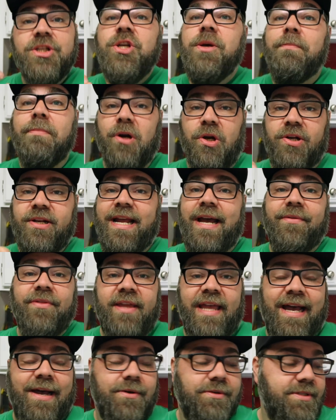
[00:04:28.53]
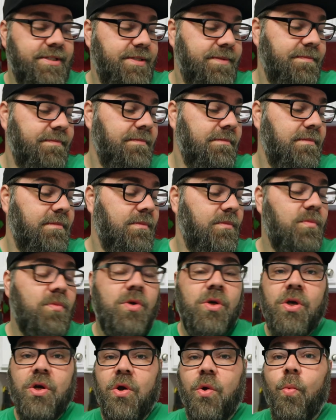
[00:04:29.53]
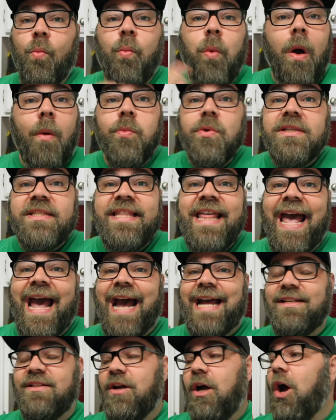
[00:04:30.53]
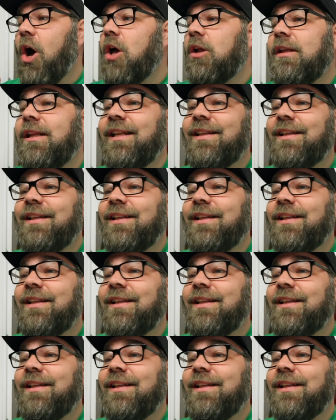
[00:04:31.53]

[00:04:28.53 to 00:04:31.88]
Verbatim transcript: to burn down the house. What was that? All